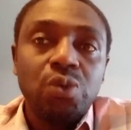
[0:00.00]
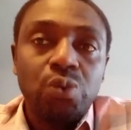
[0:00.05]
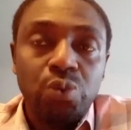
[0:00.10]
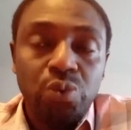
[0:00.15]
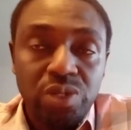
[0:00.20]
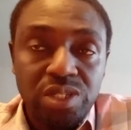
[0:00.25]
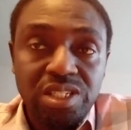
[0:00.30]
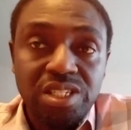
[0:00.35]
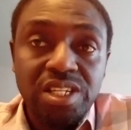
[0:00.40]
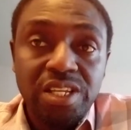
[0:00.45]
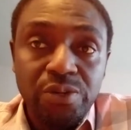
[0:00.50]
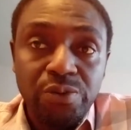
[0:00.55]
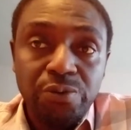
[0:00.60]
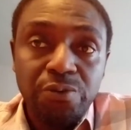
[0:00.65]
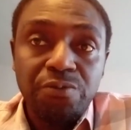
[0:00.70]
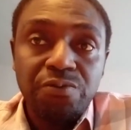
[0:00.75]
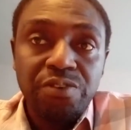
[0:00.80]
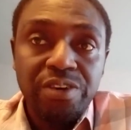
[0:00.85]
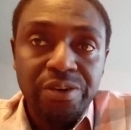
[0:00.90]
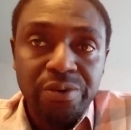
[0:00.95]
which they
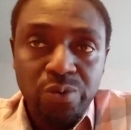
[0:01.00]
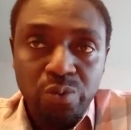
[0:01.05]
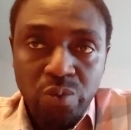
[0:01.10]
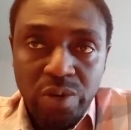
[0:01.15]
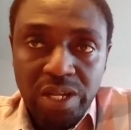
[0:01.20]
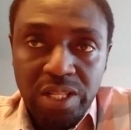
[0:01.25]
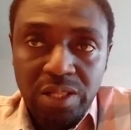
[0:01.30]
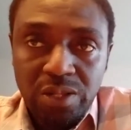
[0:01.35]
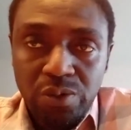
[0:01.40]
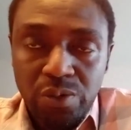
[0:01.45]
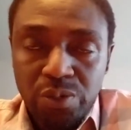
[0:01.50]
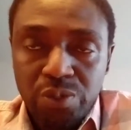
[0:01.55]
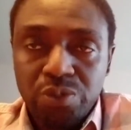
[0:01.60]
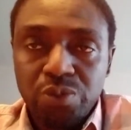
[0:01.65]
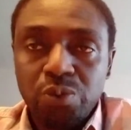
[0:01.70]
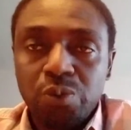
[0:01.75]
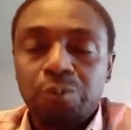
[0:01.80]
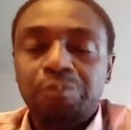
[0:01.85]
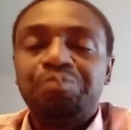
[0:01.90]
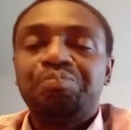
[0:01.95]
do very well
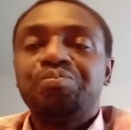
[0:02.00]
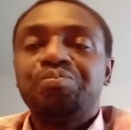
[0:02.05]
also.